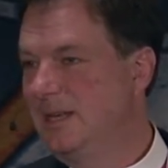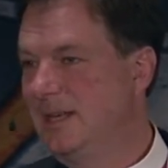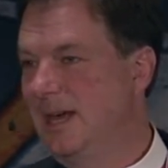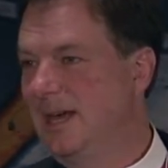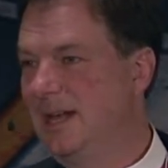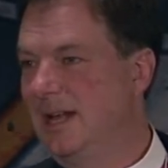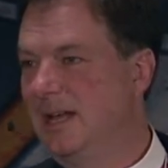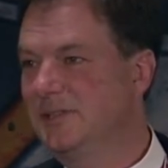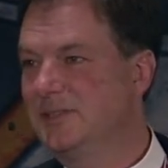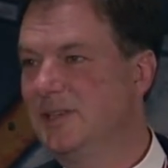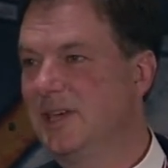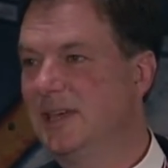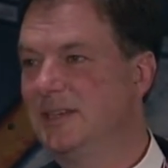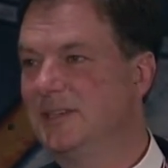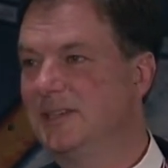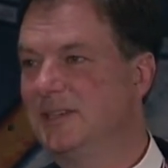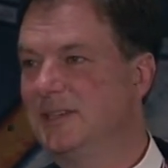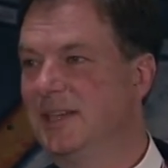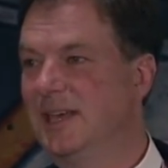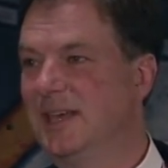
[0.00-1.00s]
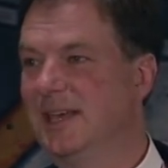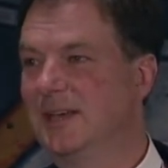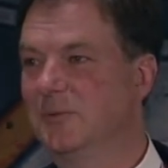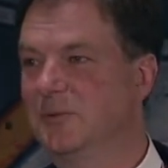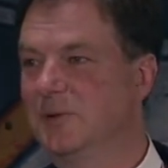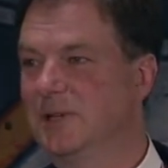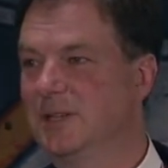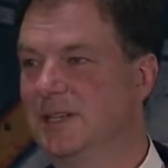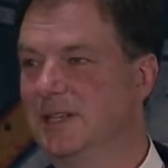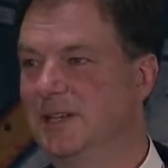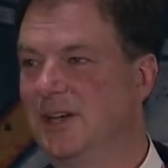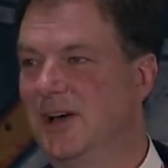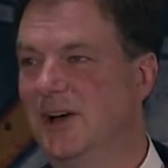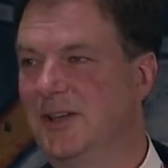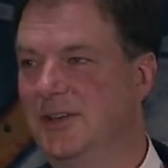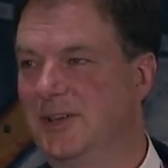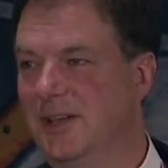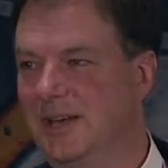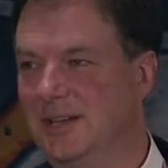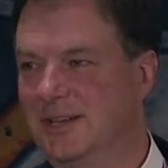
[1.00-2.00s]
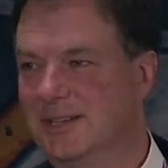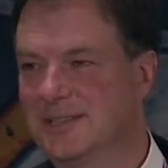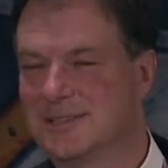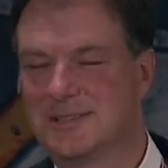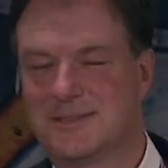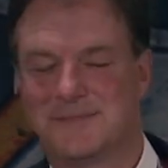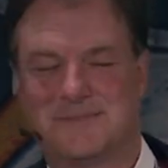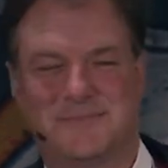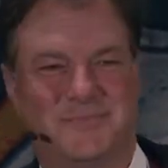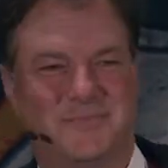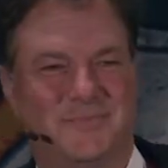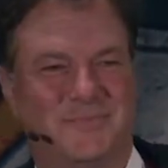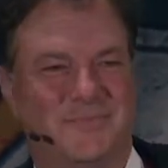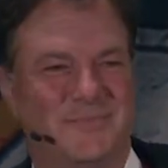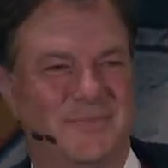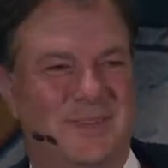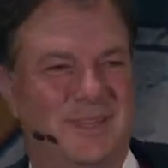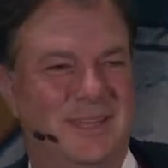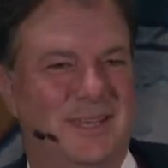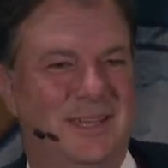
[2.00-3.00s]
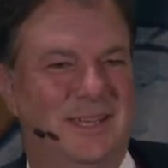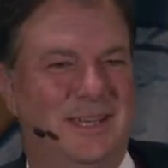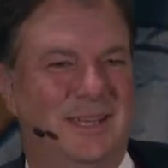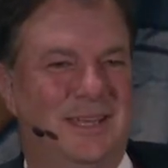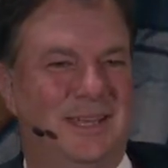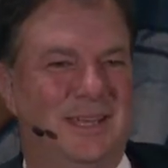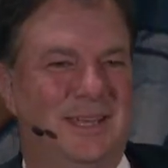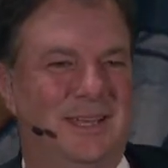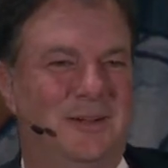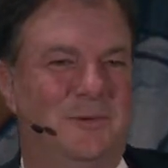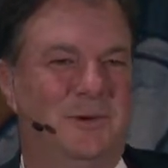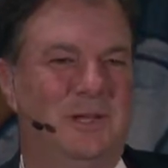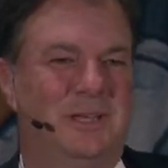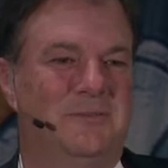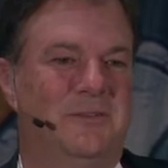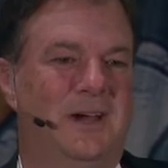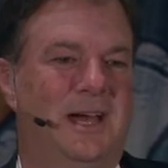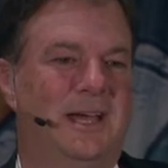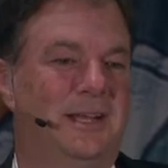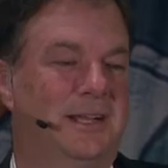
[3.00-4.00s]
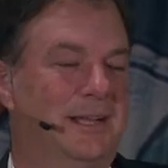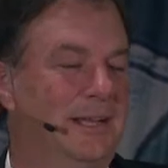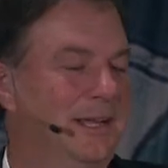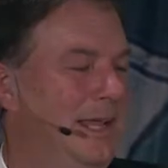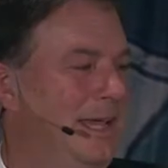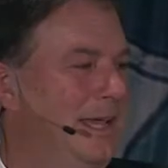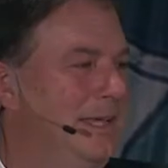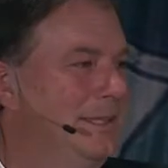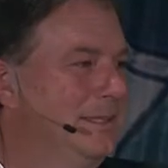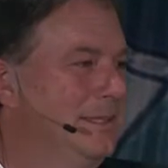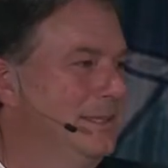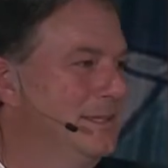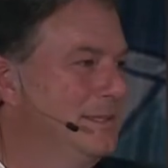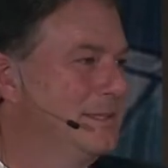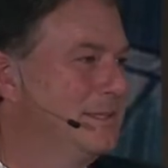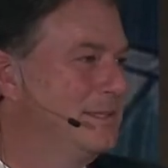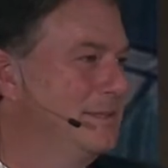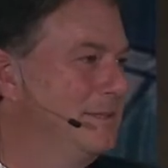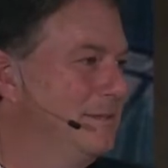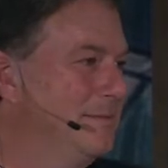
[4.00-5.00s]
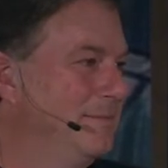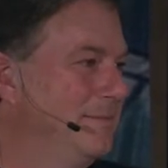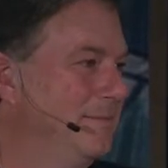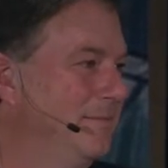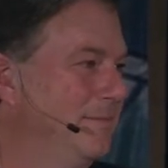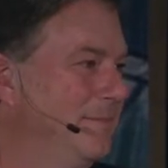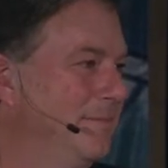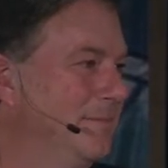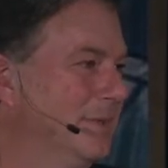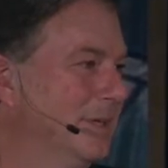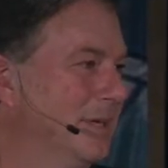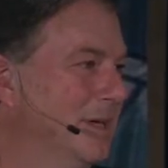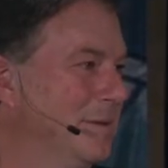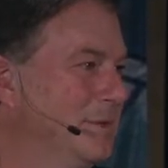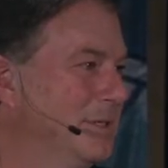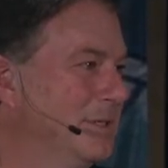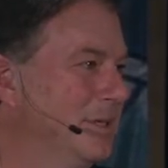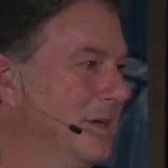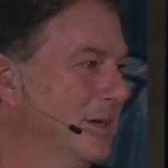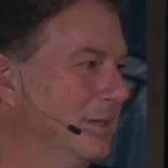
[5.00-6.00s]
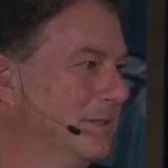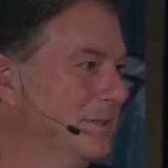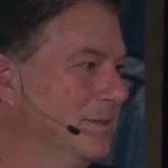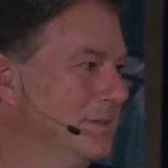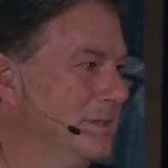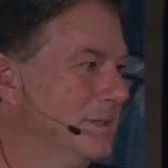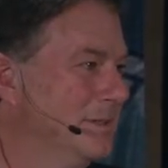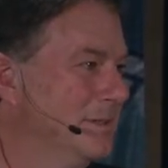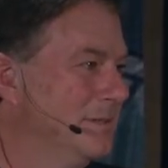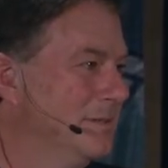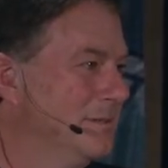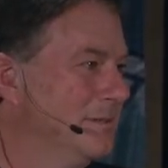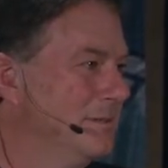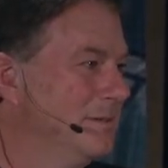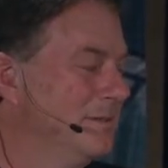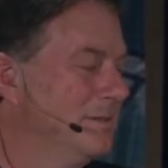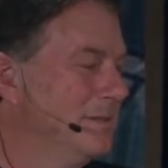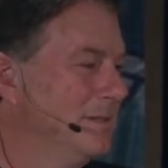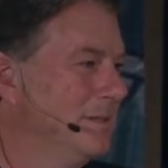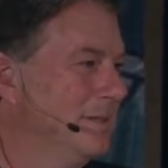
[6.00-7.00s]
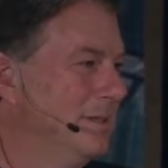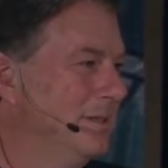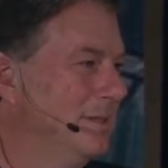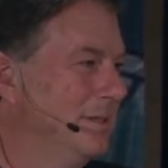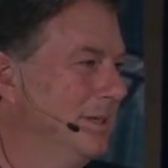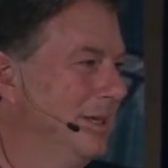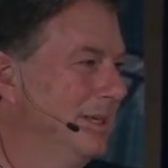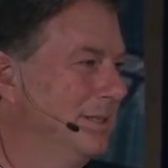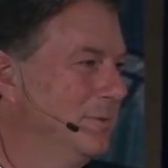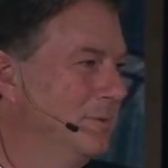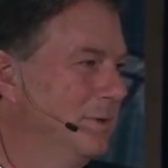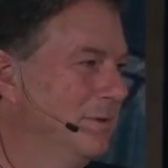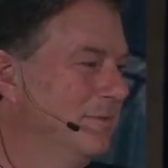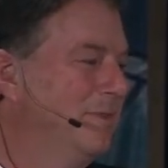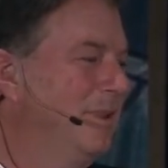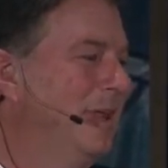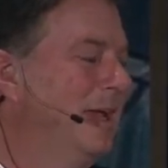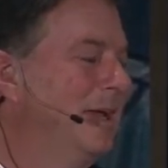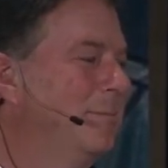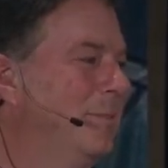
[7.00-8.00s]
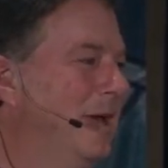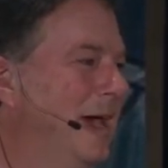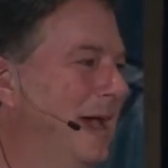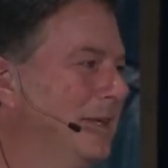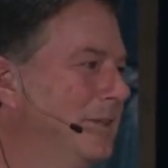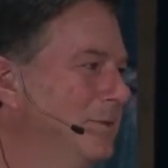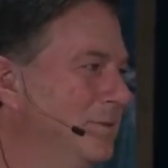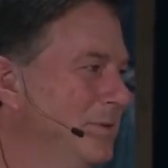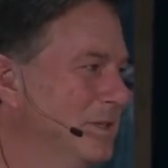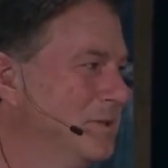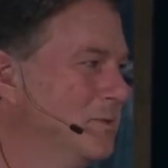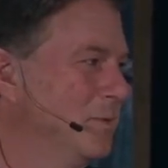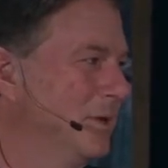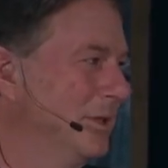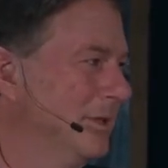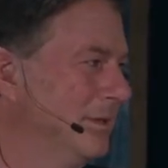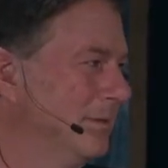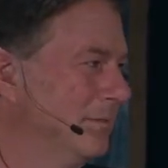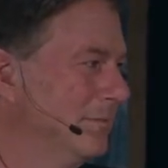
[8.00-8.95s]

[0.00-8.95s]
And I'll tell you the day it really dawned on us. We invited an atheist to come and talk to us and to reflect back to us what